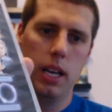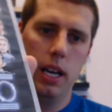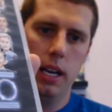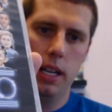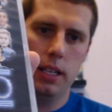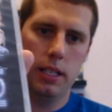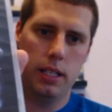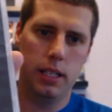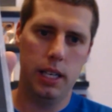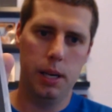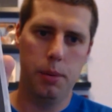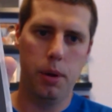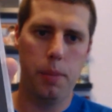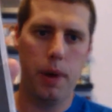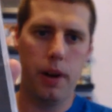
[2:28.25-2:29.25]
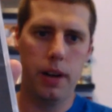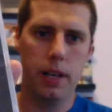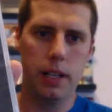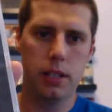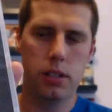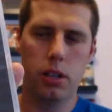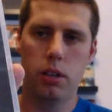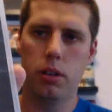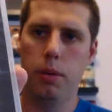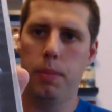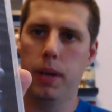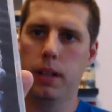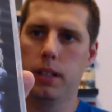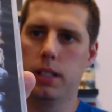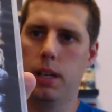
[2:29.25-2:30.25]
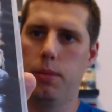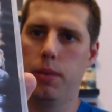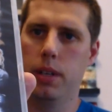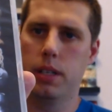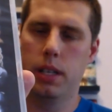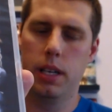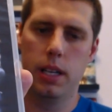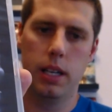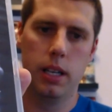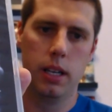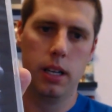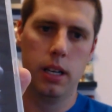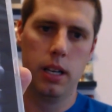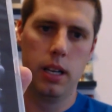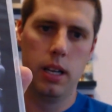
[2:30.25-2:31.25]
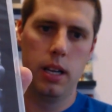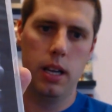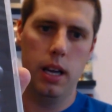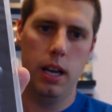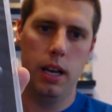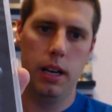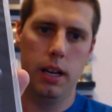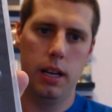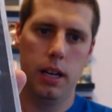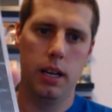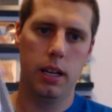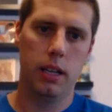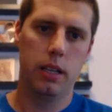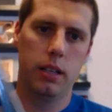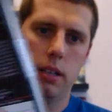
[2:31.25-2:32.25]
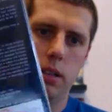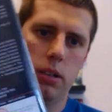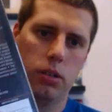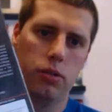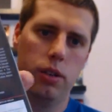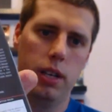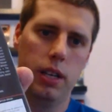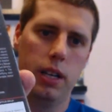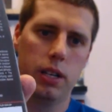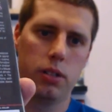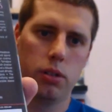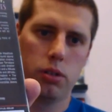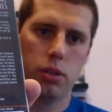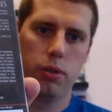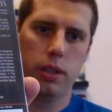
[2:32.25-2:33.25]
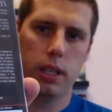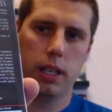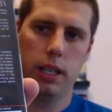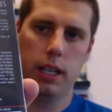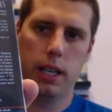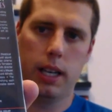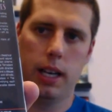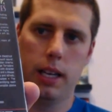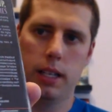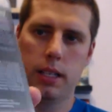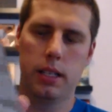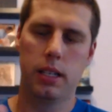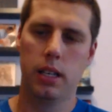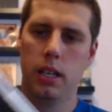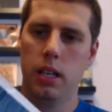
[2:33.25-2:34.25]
And it's Cinema Paradiso. I picked this up recently and uh, looks really nice also in a clear case.